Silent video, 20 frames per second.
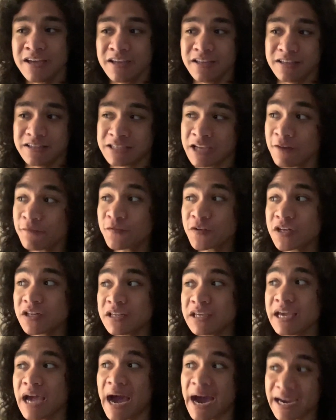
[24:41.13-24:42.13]

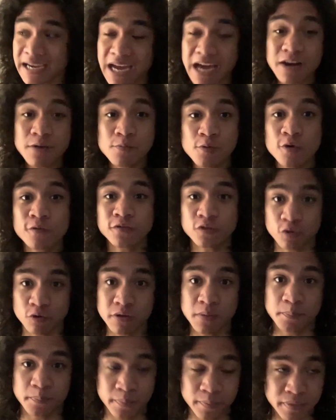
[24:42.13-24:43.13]
definitely, I got to move
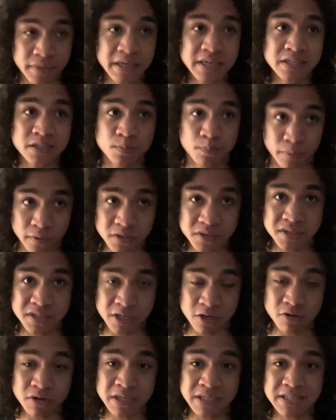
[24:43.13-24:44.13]
through this burst
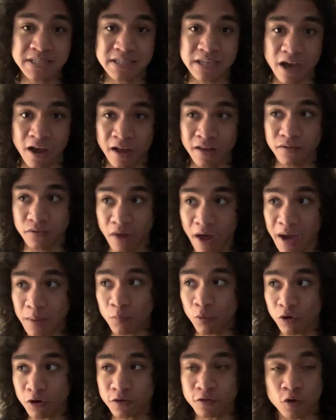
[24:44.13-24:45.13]
series a lot
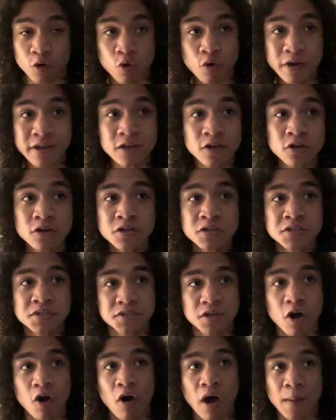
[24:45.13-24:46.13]
more quicker,
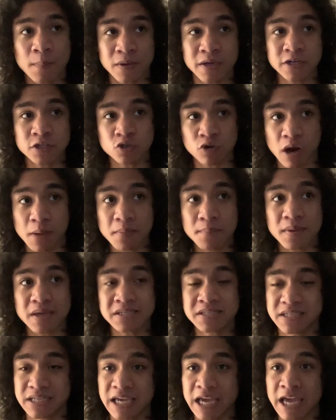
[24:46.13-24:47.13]
so I'm going to try my
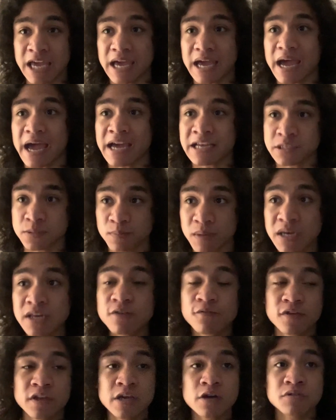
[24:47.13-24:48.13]
best to get as
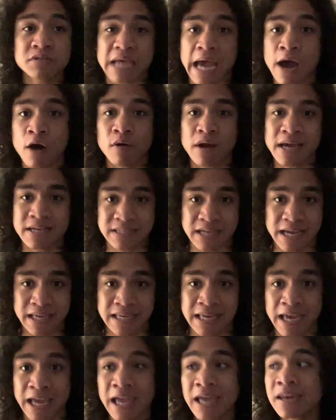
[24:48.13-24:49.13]
many videos out as I
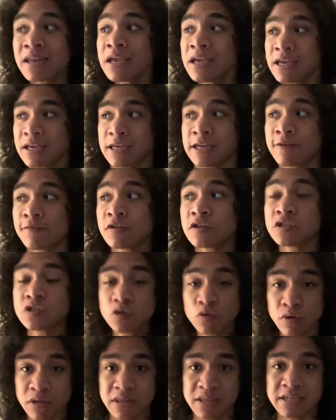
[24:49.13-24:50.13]
can, even
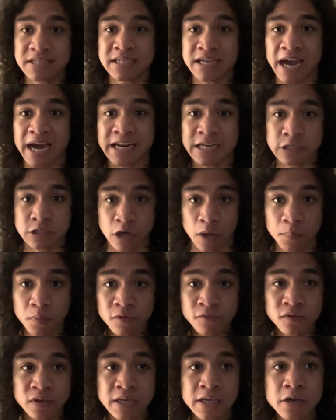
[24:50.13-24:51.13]
doing these kind of
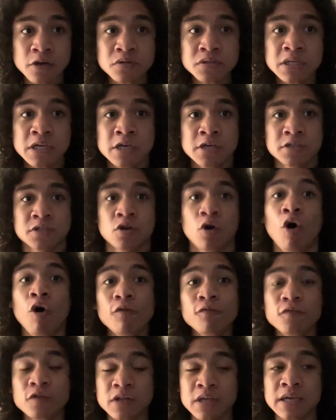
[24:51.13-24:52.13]
double videos. So
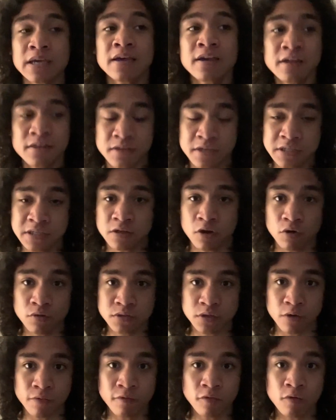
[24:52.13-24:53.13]
hopefully this
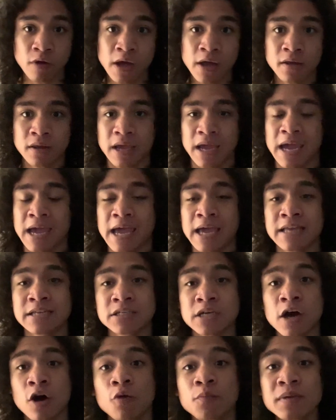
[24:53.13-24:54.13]
goes over well,
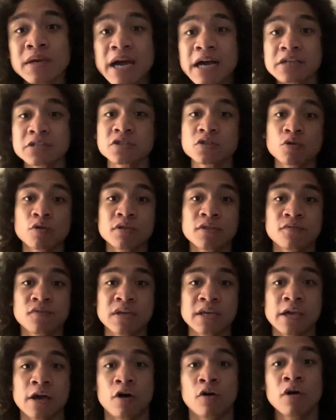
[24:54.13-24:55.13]
and I hope you guys enjoyed the
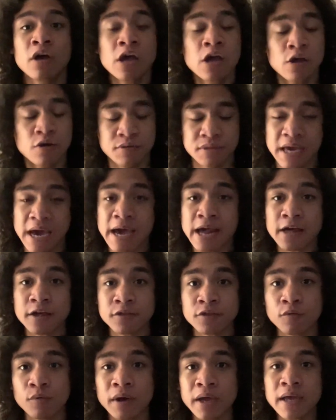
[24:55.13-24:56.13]
video. With that out
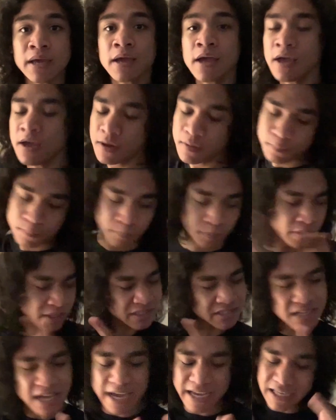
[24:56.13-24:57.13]
of the way,
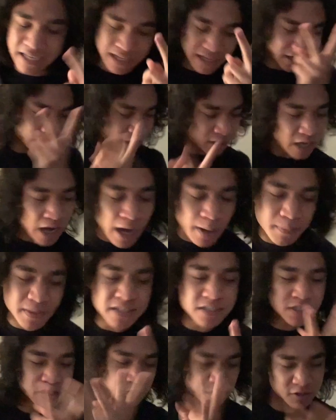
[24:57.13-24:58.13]
please like,
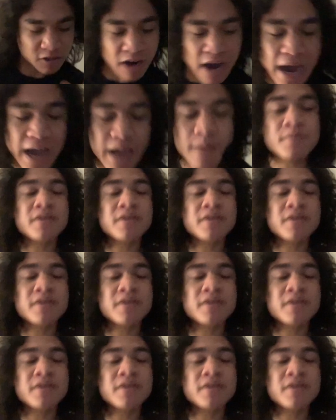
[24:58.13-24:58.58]
comment, subscribe,